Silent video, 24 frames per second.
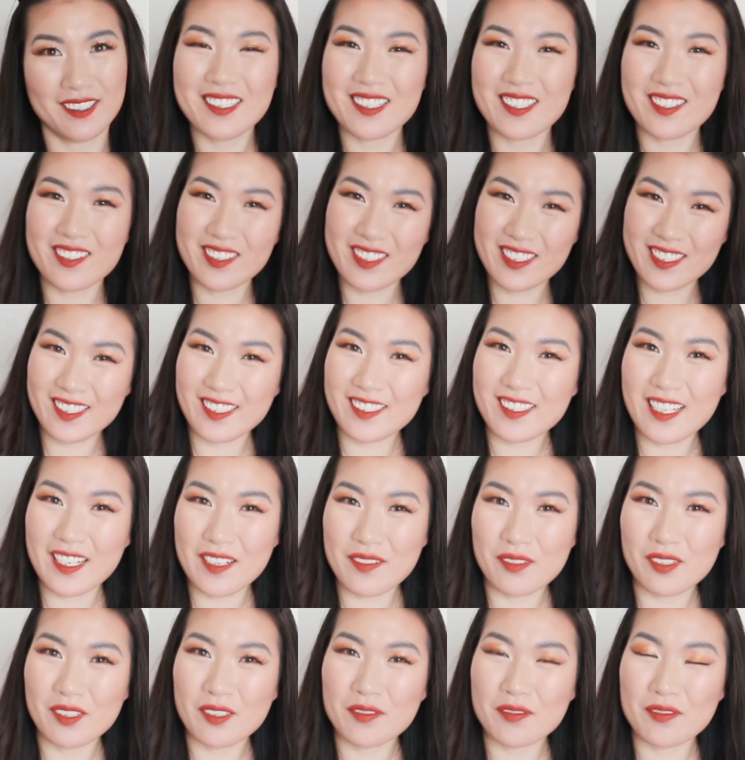decrease the time
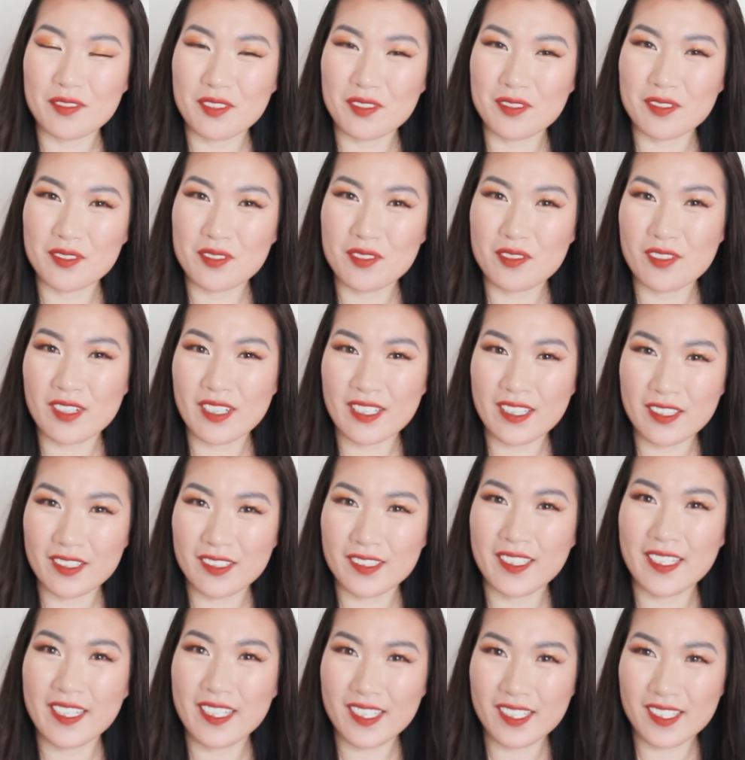of you drying your
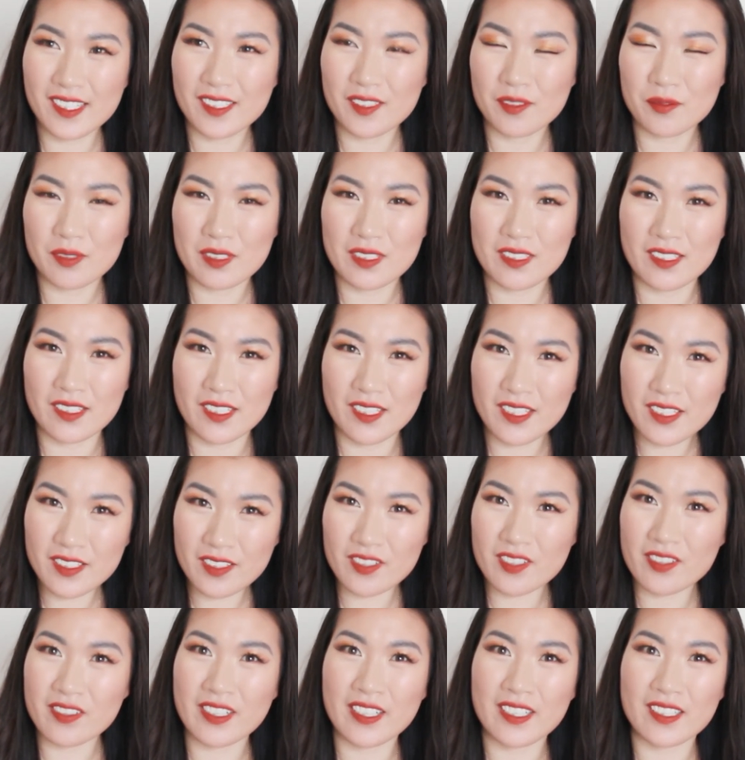hair with a hair
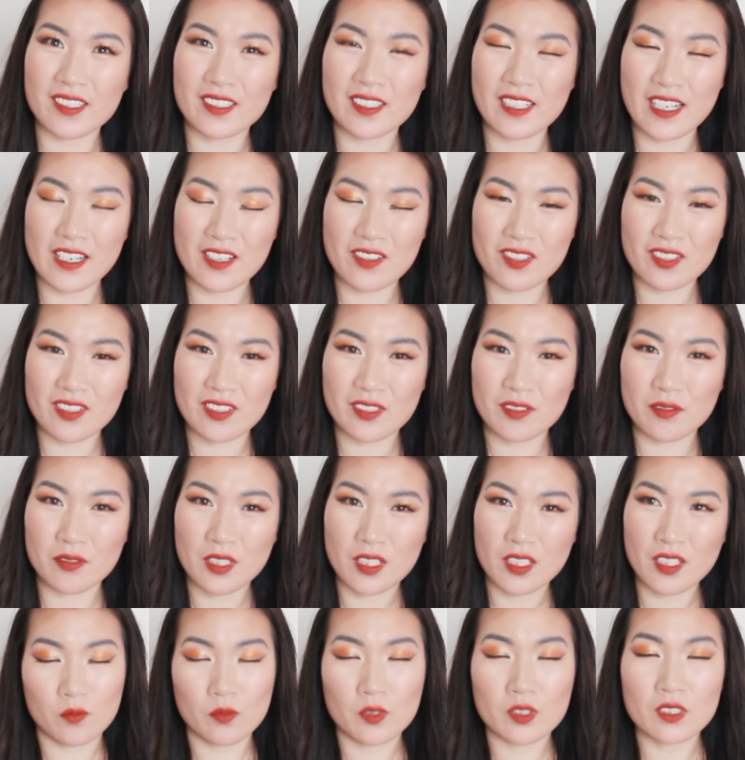dryer actually
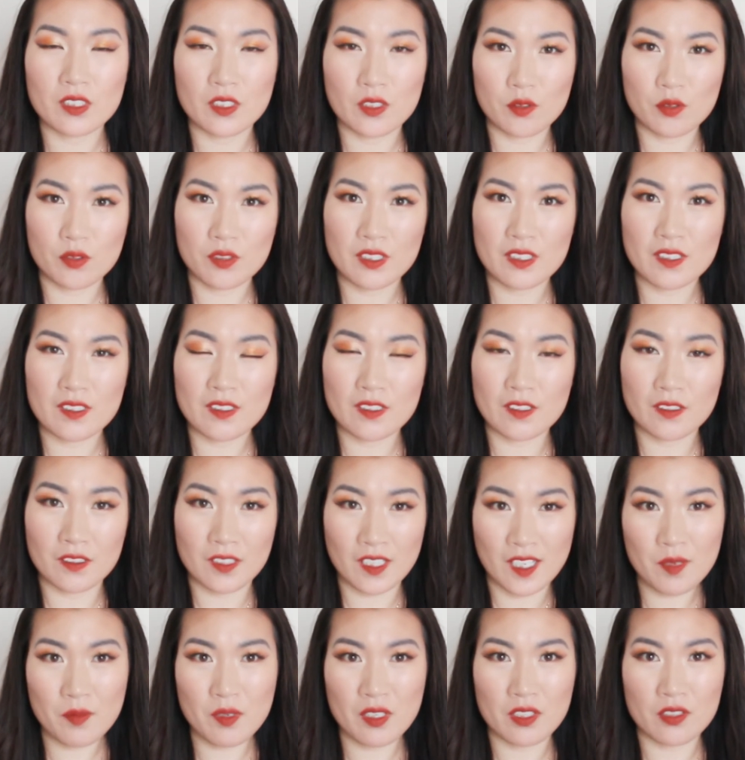will decrease the
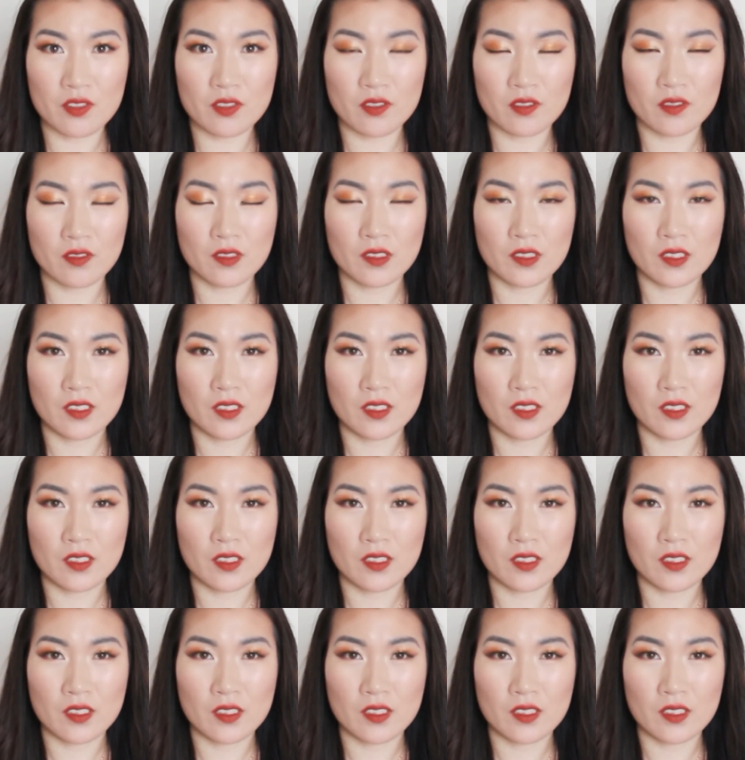damage